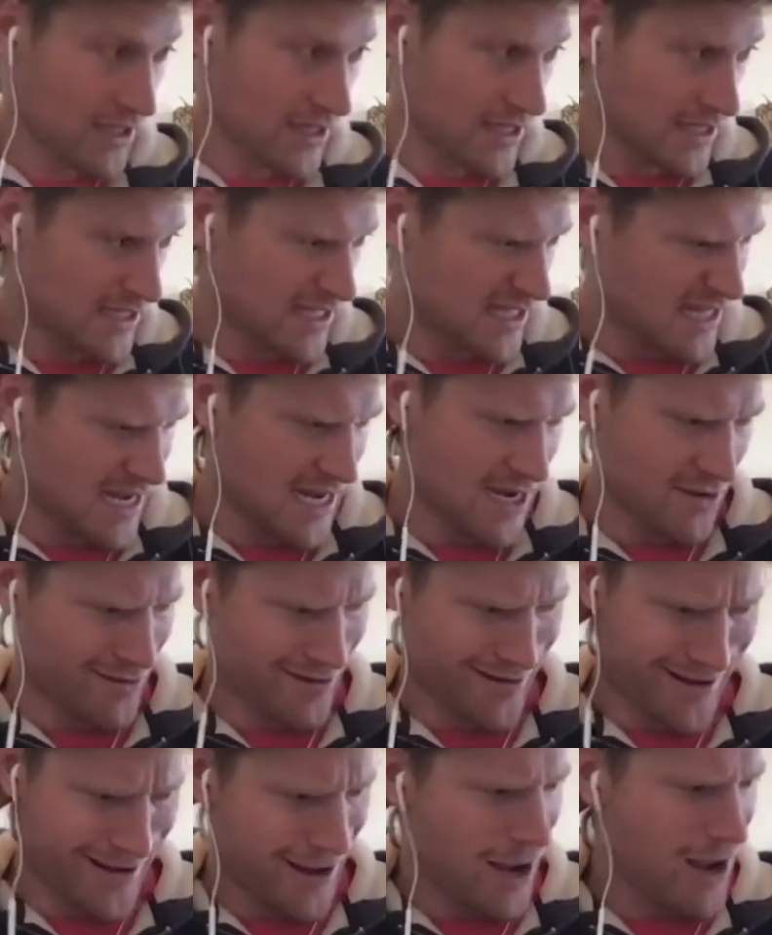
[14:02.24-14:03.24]
this thing and
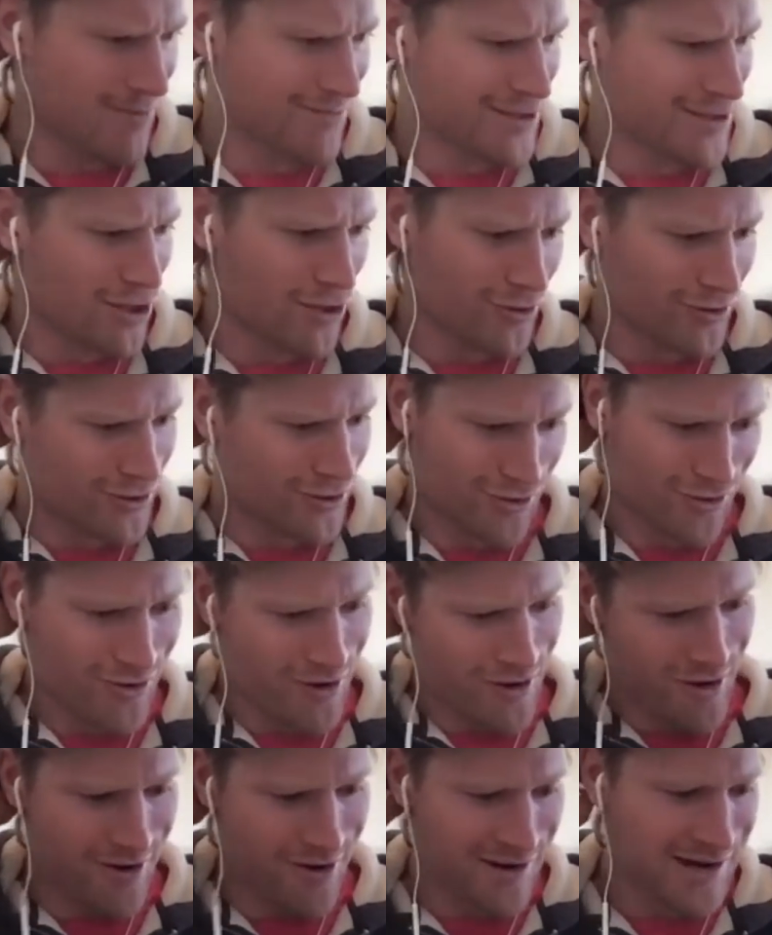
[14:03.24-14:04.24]
they're like, I'm so
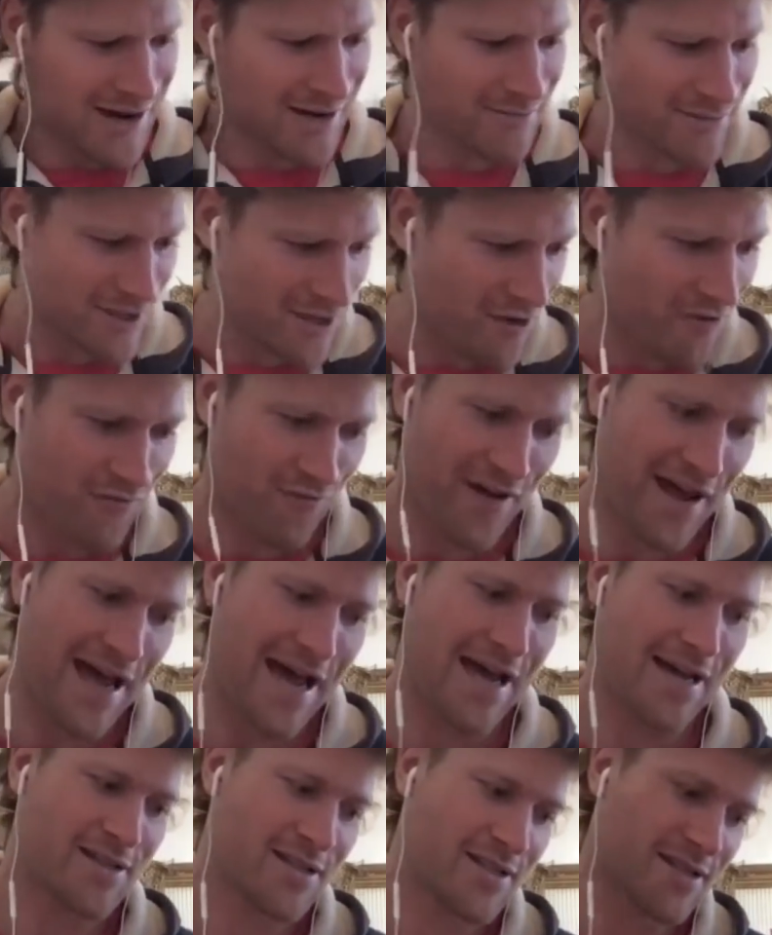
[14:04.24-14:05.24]
strong and I'm so
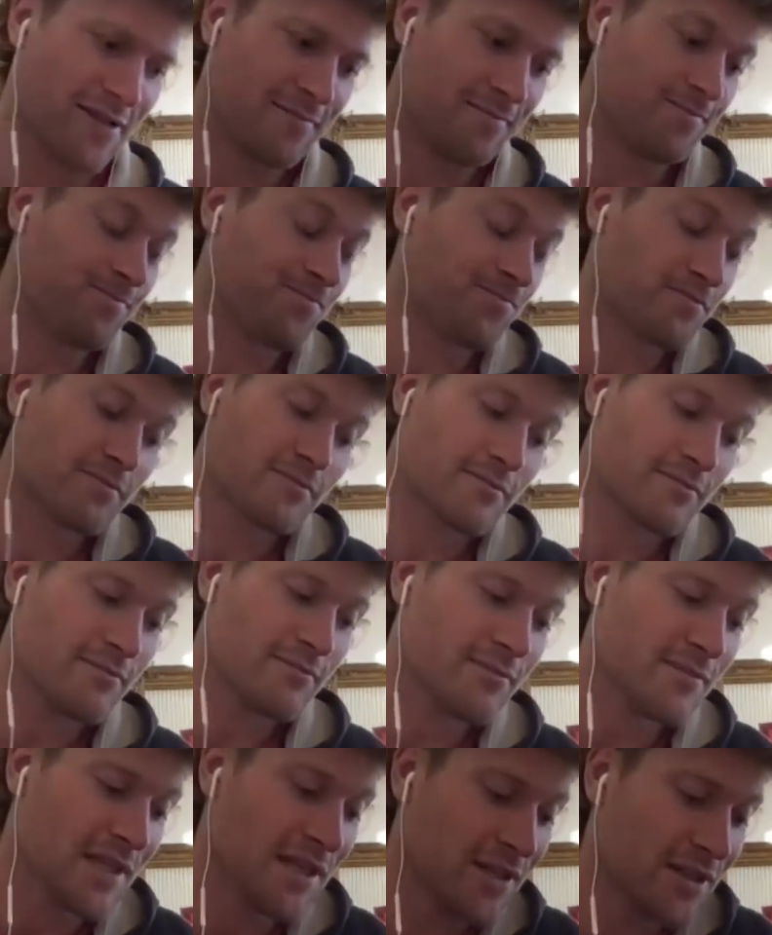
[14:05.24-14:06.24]
fast.
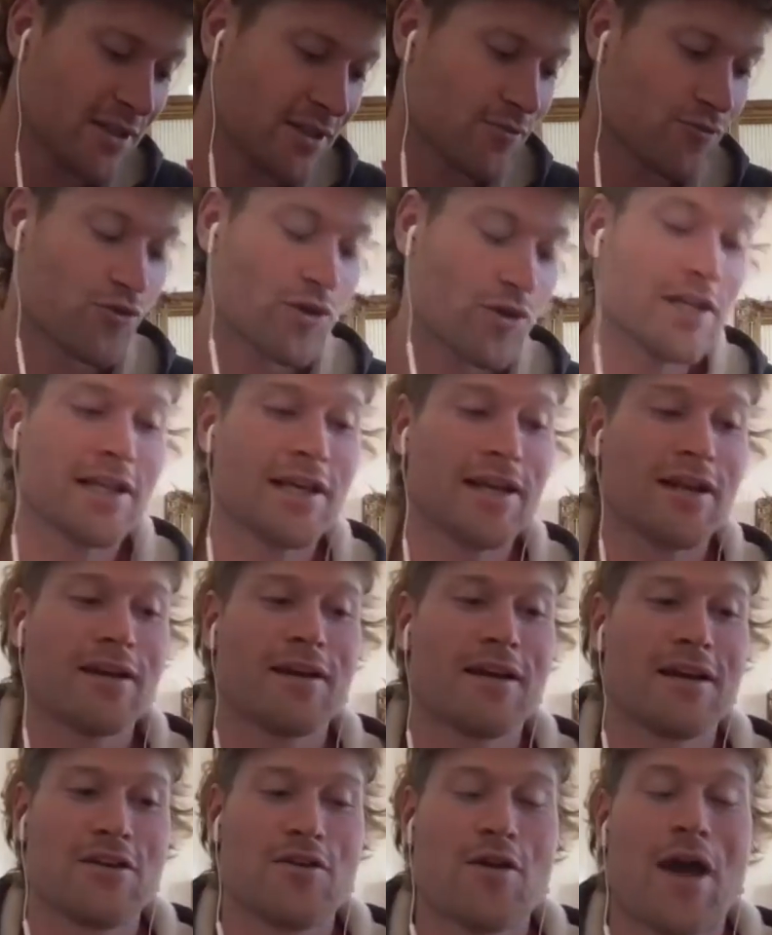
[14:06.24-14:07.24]
Really,
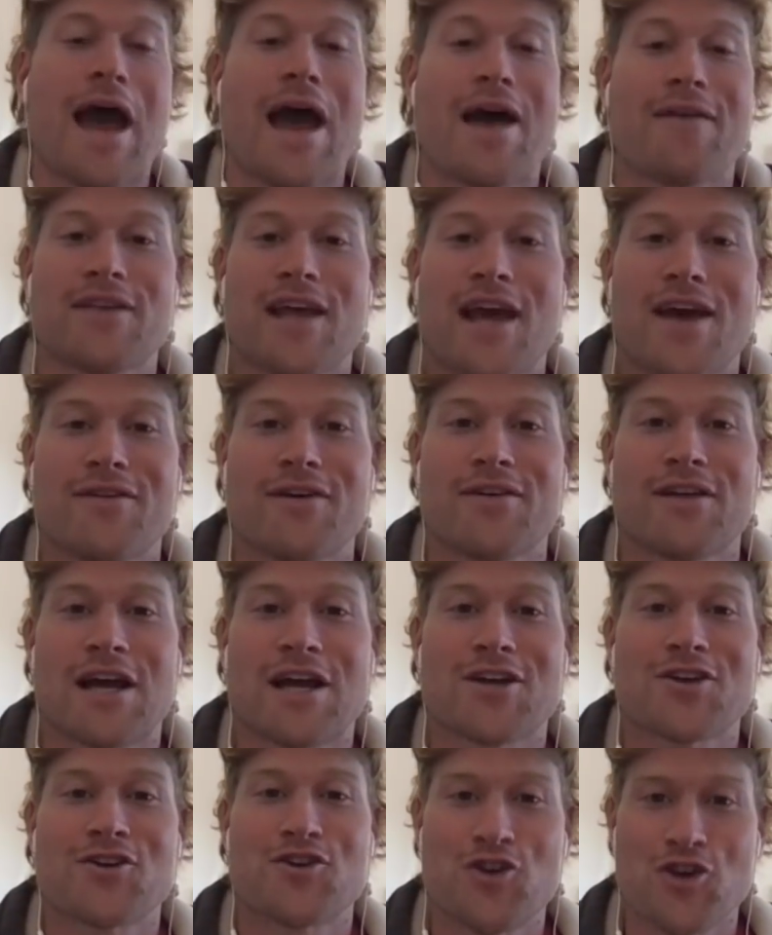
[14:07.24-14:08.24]
you have to have
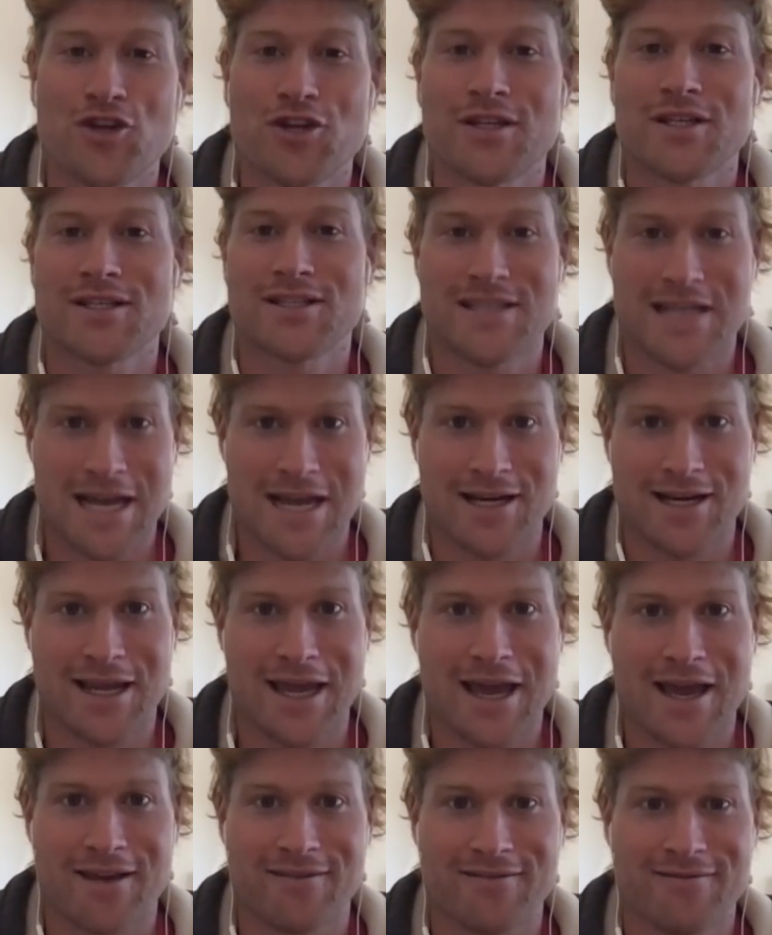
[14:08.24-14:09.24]
a good
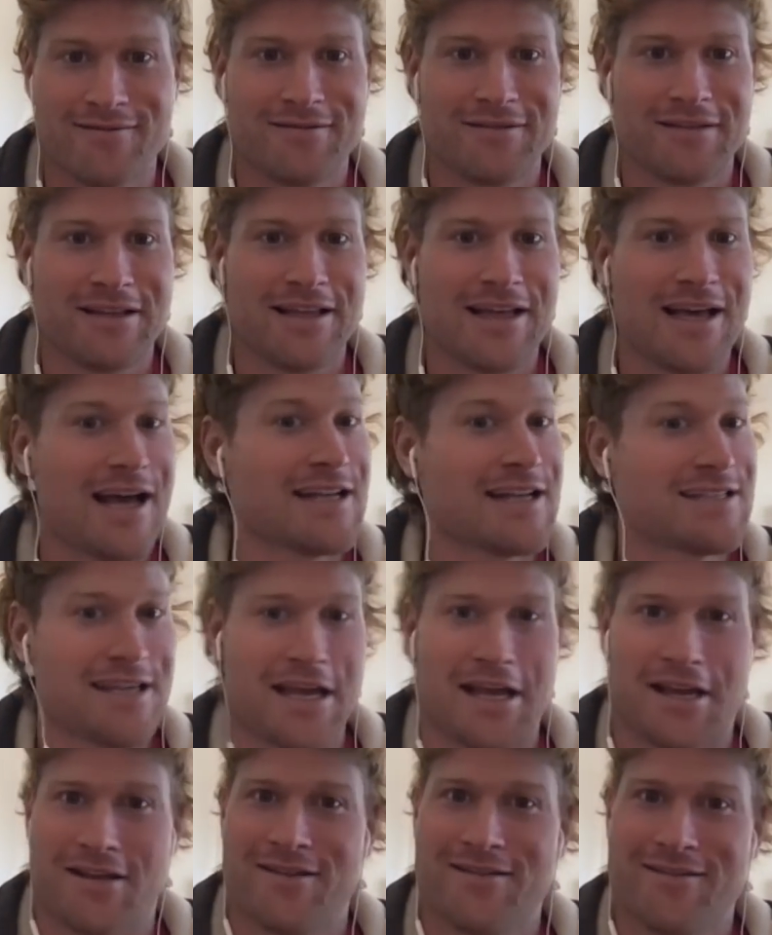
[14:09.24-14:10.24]
10K. That's
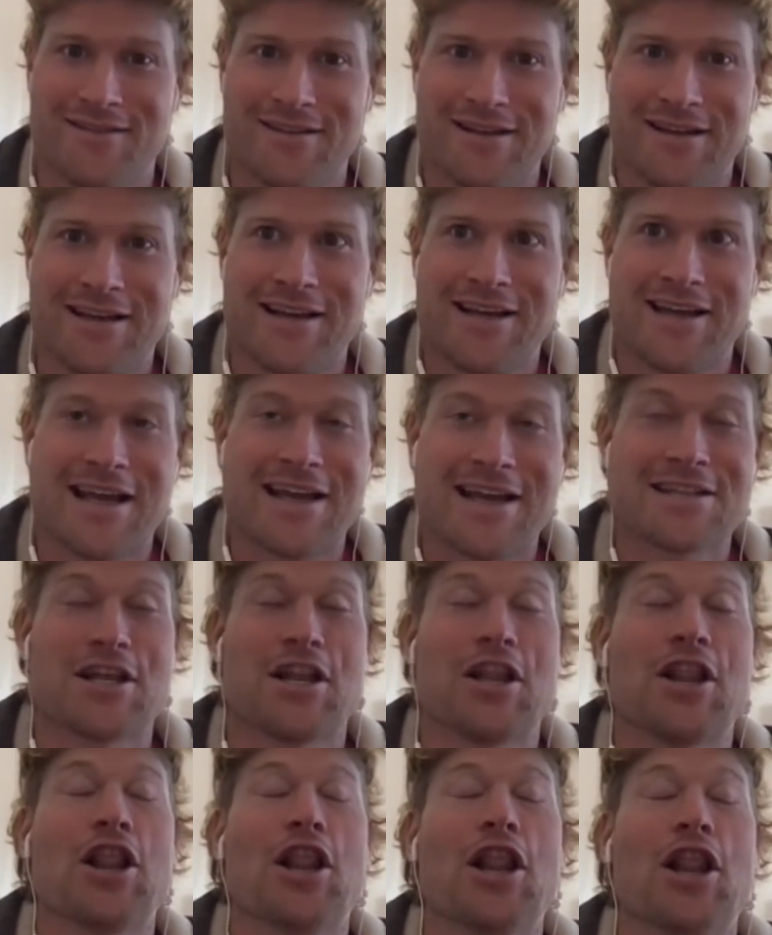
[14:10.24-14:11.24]
it. It is
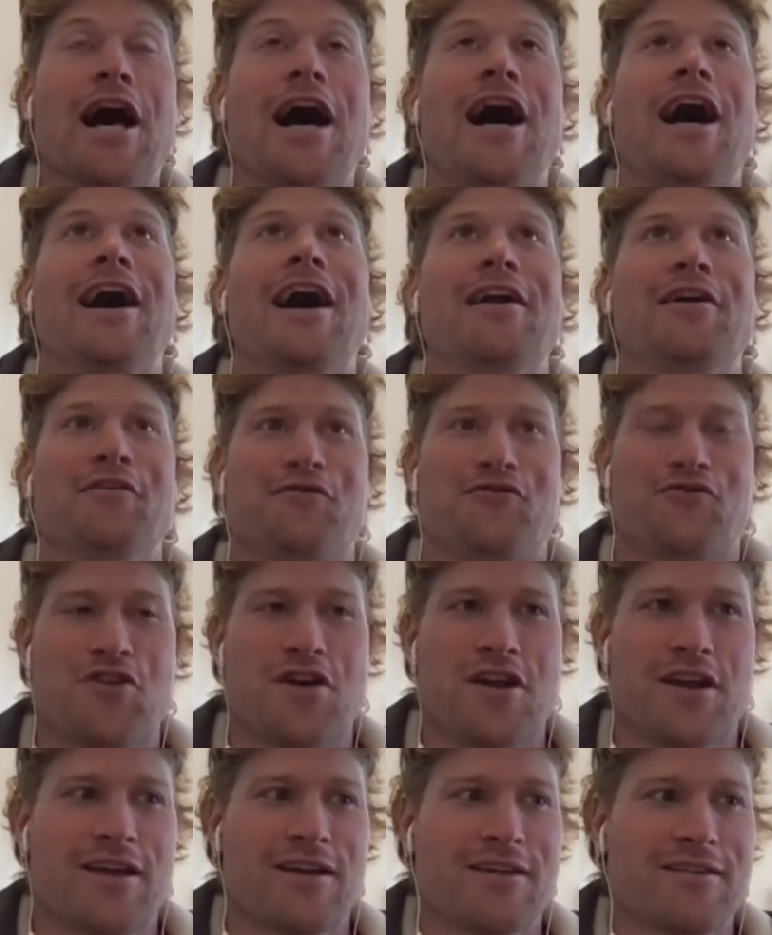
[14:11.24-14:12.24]
a lot of
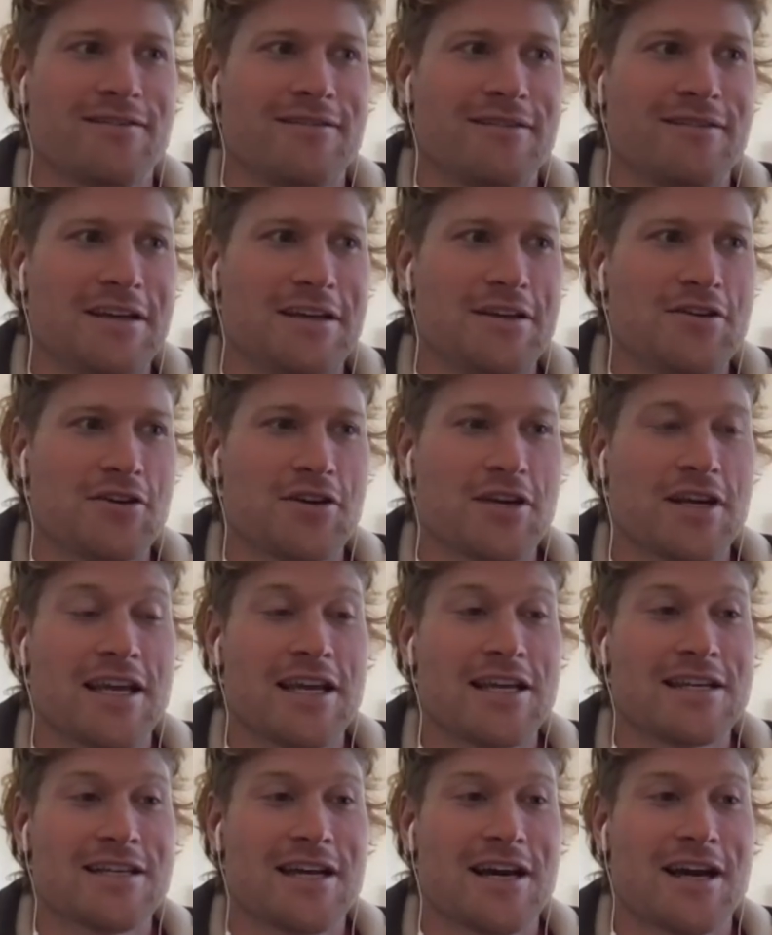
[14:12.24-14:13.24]
running. You're going to
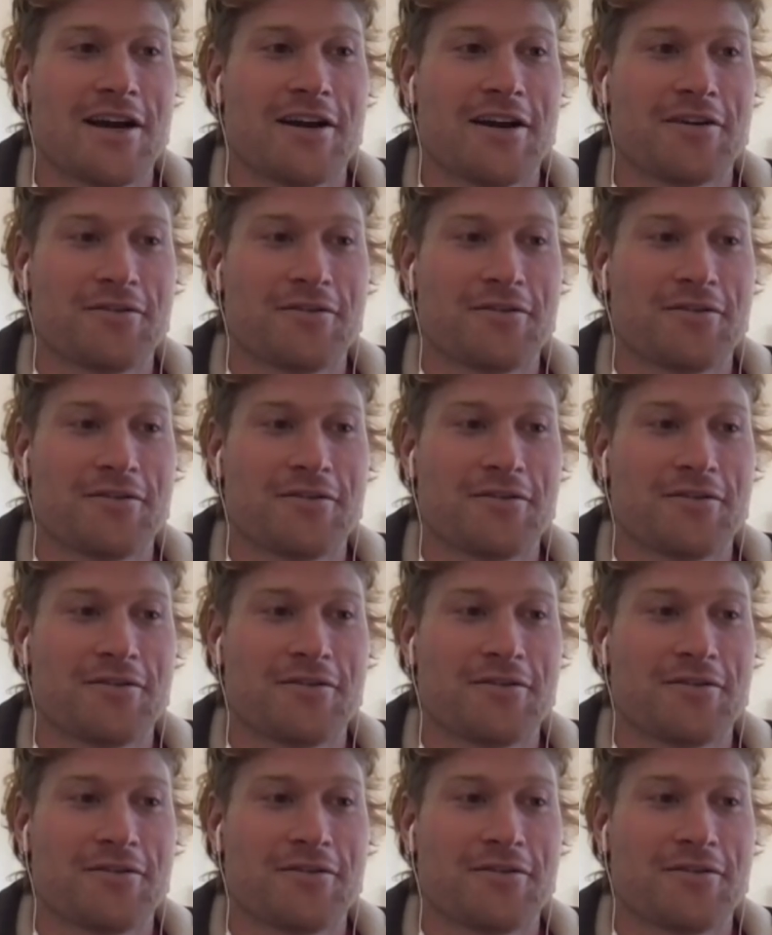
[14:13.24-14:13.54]
get tired.